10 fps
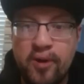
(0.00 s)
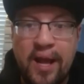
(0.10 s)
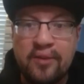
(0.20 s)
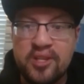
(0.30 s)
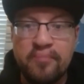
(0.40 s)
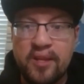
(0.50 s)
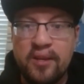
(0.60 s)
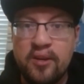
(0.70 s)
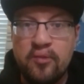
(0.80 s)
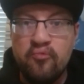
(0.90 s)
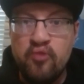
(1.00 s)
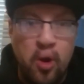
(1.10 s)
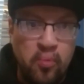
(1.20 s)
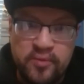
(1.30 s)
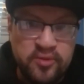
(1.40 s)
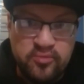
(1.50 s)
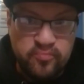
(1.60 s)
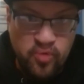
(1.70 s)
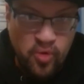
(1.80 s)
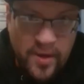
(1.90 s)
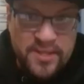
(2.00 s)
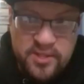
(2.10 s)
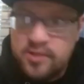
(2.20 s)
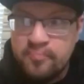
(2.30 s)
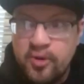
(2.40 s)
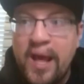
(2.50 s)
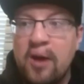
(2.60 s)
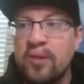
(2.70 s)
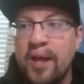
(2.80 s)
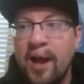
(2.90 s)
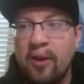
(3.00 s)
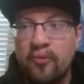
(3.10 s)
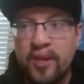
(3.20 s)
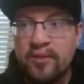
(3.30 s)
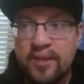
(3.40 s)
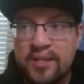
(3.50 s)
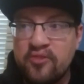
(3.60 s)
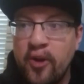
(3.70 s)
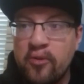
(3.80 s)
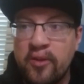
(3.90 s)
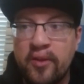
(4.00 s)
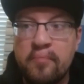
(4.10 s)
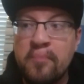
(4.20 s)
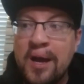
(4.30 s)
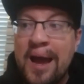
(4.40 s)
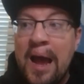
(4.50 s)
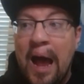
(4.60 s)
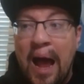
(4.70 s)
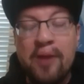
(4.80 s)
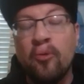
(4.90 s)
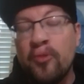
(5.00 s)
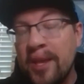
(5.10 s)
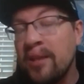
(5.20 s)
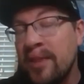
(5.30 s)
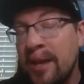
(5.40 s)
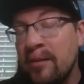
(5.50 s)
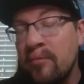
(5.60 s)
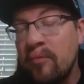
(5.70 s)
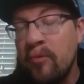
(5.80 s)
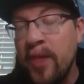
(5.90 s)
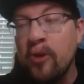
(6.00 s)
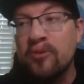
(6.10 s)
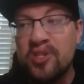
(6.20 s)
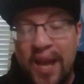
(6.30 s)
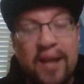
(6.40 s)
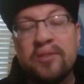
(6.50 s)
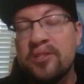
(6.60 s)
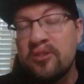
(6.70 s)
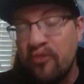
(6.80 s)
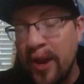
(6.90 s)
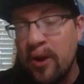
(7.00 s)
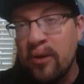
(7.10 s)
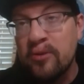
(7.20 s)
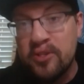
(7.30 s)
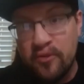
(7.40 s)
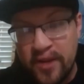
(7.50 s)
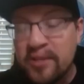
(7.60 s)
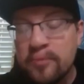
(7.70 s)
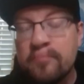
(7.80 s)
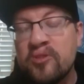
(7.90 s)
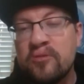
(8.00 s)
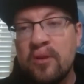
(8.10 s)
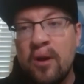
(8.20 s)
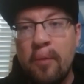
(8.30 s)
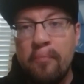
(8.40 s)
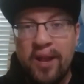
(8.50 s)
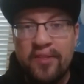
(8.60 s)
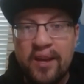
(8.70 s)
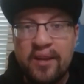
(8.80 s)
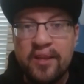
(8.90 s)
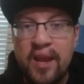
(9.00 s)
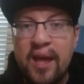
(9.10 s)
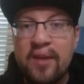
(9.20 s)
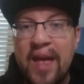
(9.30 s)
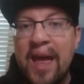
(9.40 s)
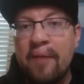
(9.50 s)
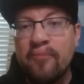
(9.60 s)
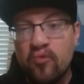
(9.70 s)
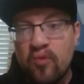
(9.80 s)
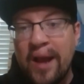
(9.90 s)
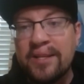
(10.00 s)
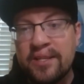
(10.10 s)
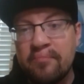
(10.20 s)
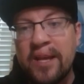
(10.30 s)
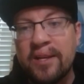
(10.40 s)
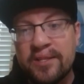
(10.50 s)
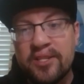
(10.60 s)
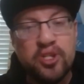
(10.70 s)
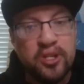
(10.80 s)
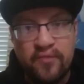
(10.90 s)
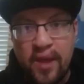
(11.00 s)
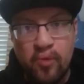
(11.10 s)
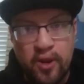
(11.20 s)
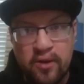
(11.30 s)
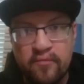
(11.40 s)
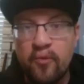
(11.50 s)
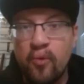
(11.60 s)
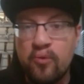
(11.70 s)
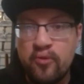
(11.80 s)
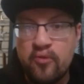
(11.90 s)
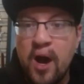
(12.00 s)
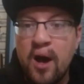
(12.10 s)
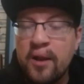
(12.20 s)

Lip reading: out something that no one's requested to put out. Like, I don't think that that's fair to them. I don't think that their stance is fair to victims, but at the end of the day, they have the right to make a decision if they want to come forward or not.